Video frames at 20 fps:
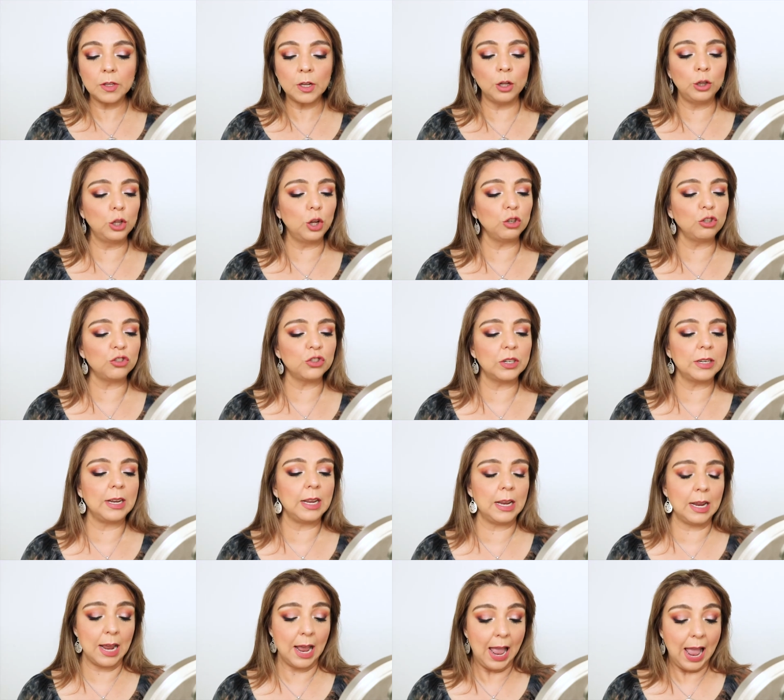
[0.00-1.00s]

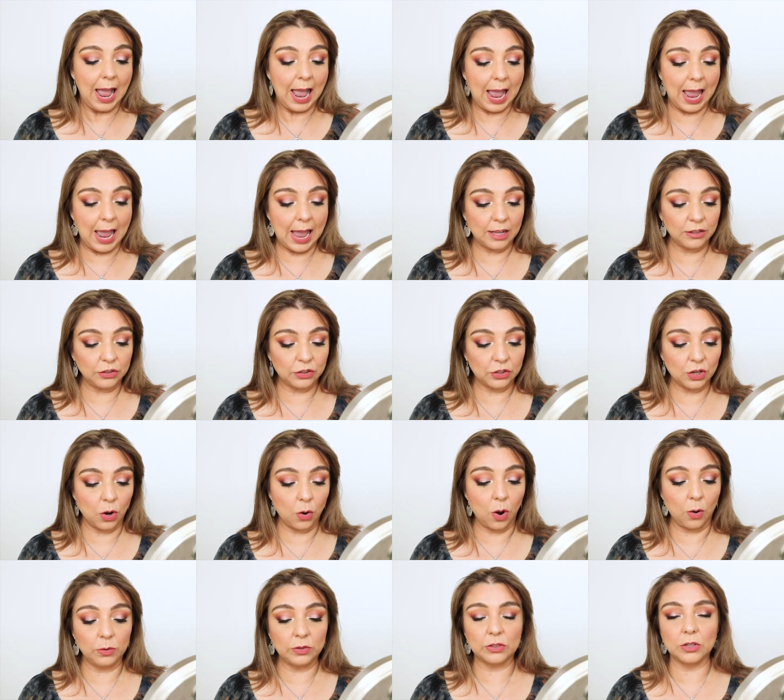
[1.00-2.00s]
lotiony and
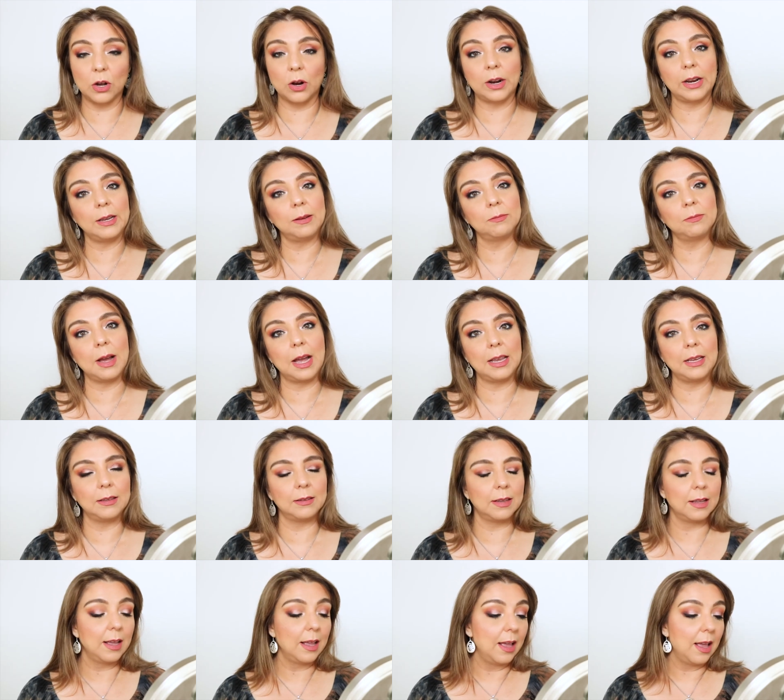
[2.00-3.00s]
so oh sorry
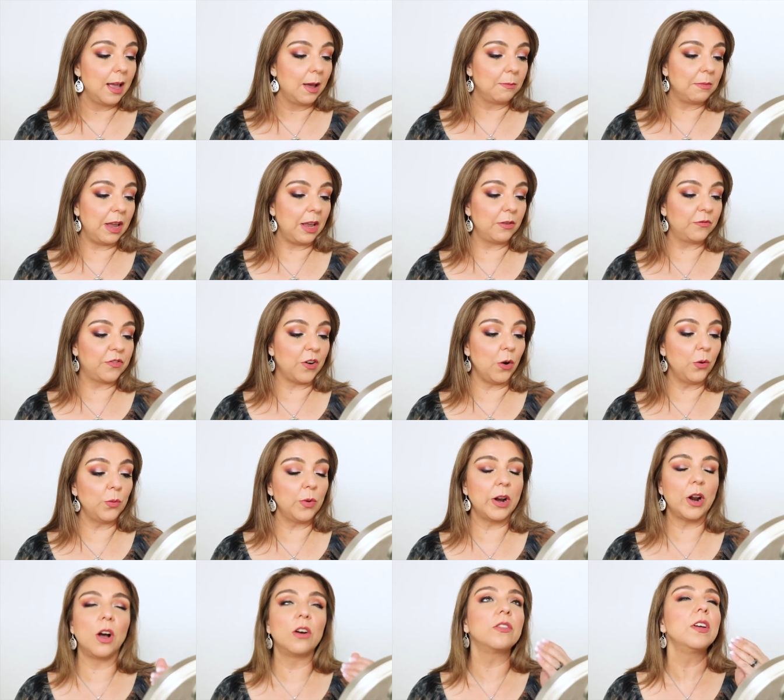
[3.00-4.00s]
my my phone
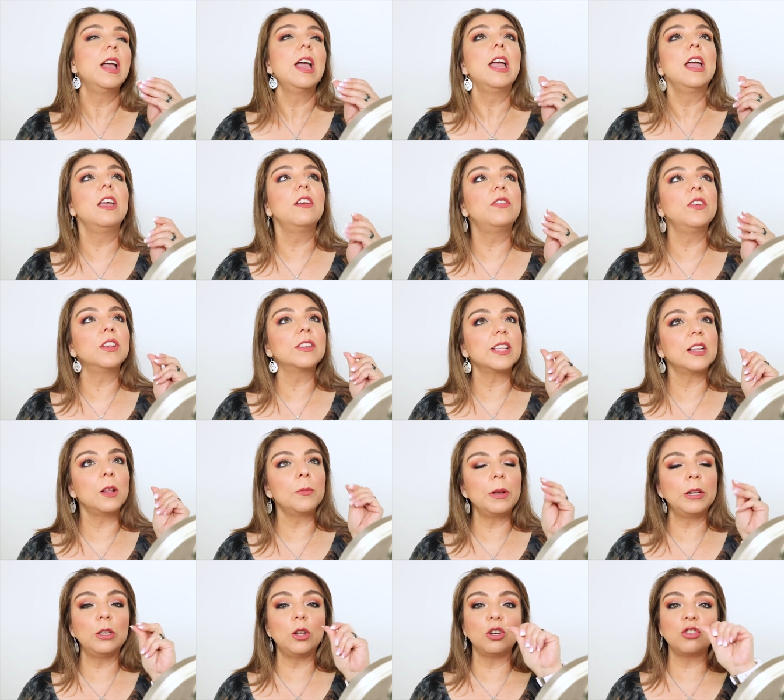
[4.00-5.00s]
went off. It feels a little
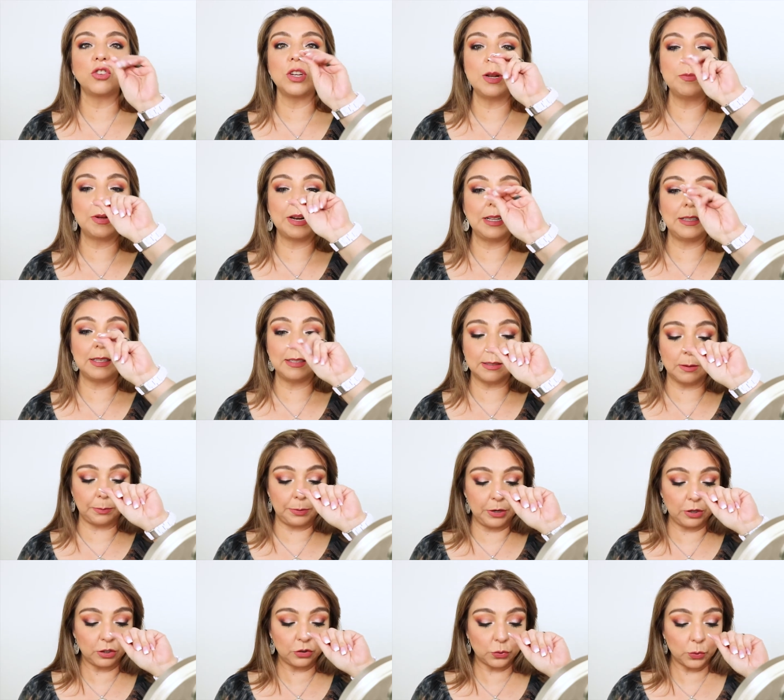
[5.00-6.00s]
bit lotiony, but it
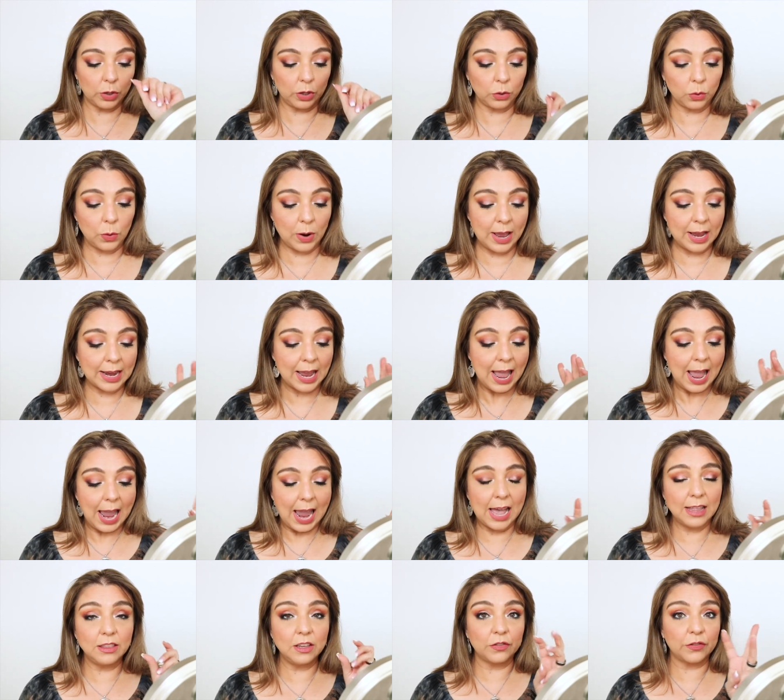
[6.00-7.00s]
disappears real quick.
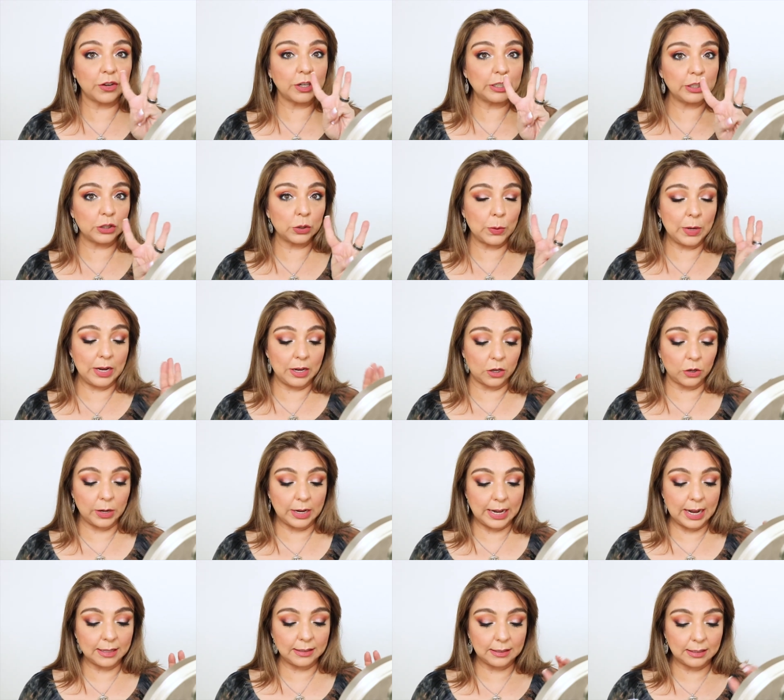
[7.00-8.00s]
And the first three
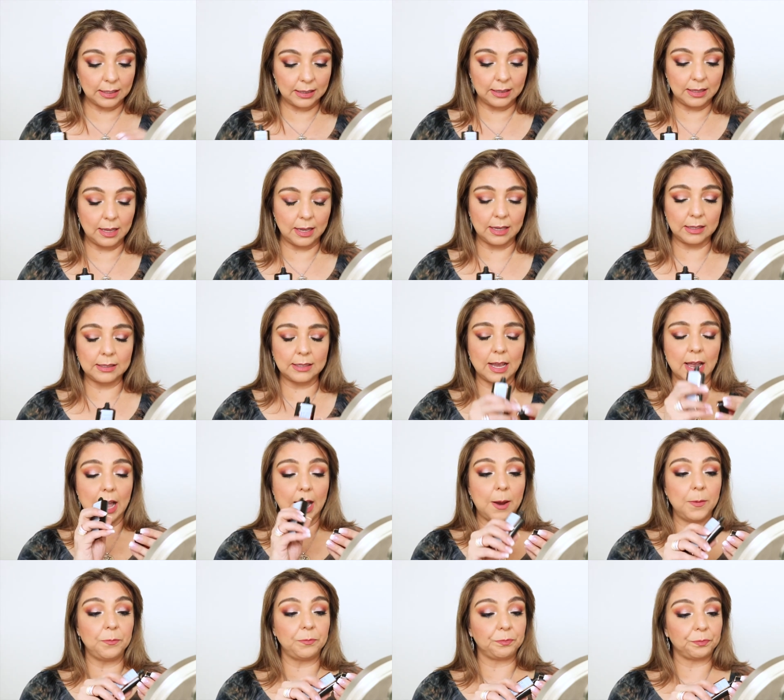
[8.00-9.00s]
ingredients in this,
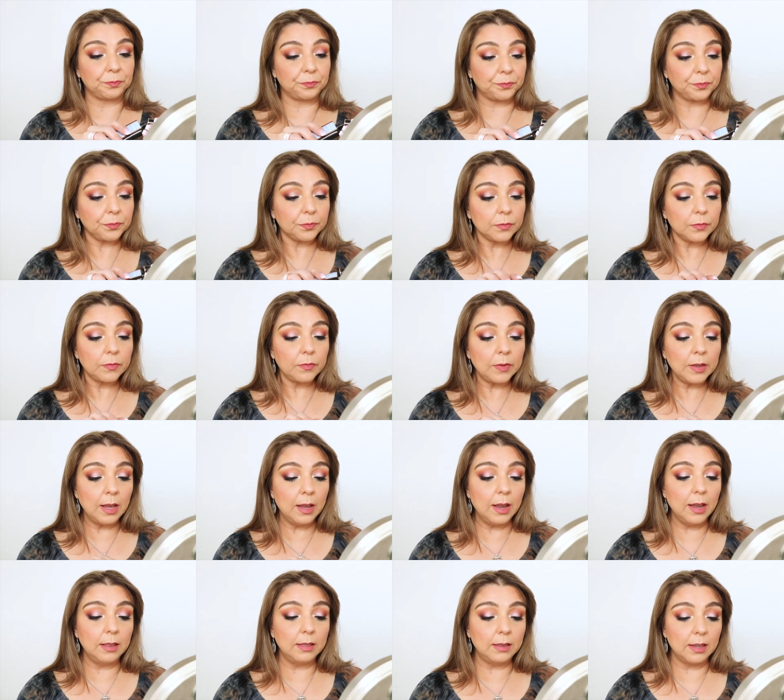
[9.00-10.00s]
um,
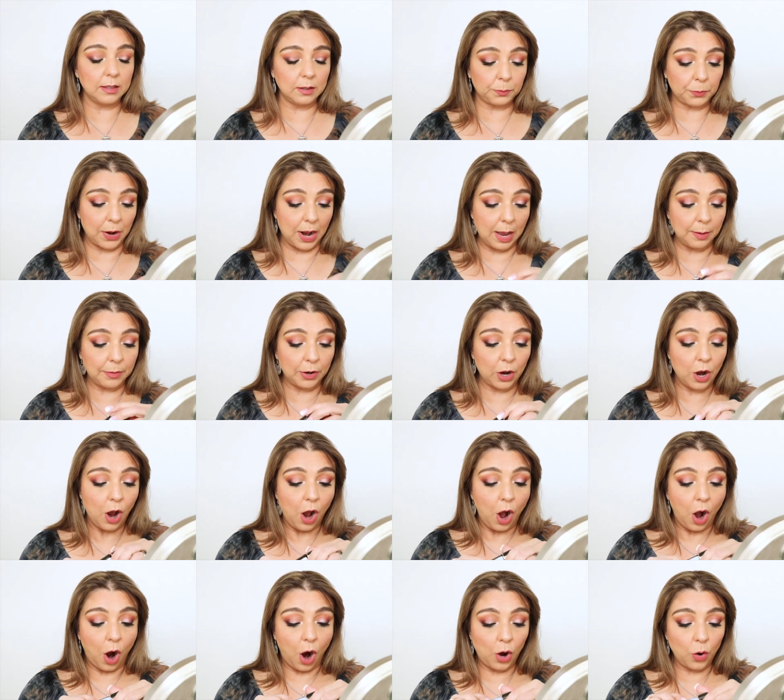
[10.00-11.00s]
in this primer
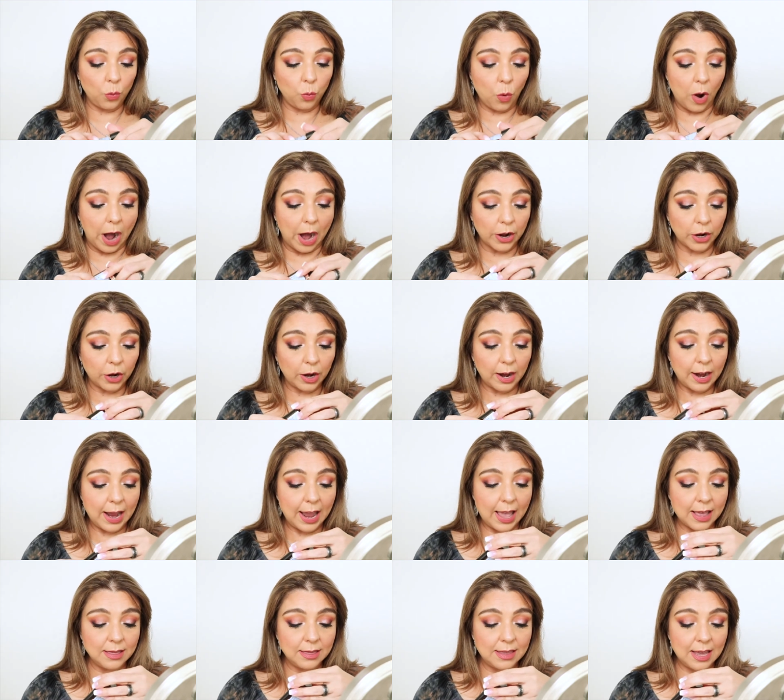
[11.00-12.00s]
are water
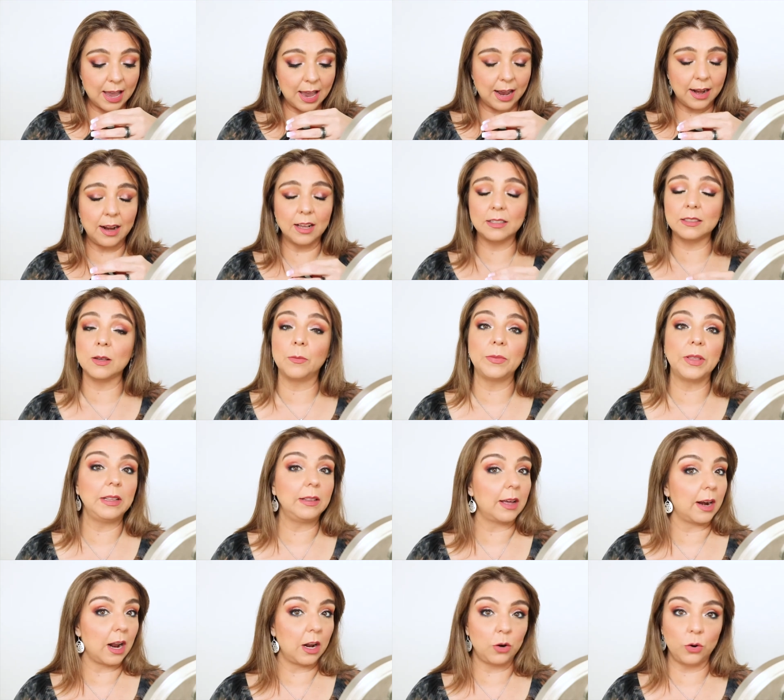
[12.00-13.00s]
and then something
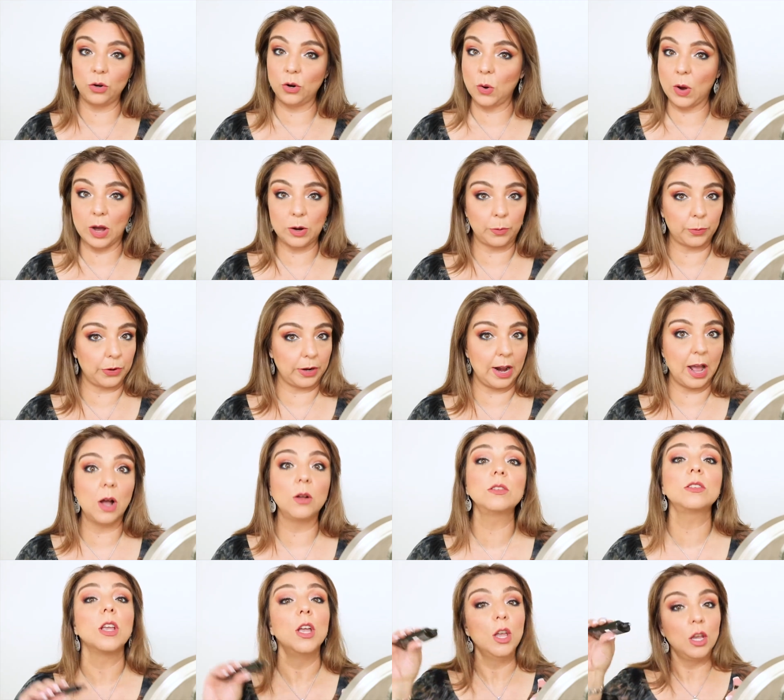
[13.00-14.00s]
that I don't know how to
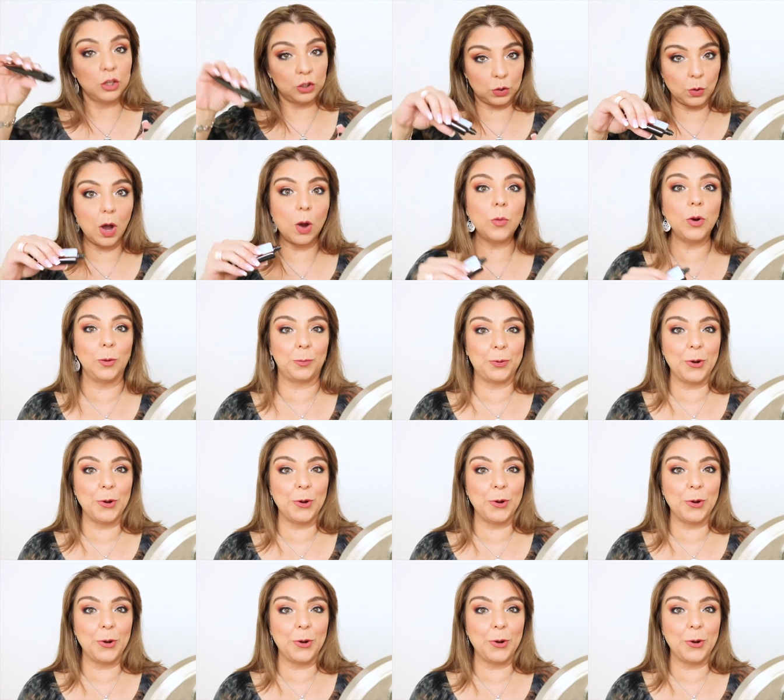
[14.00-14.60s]
pronounce so I will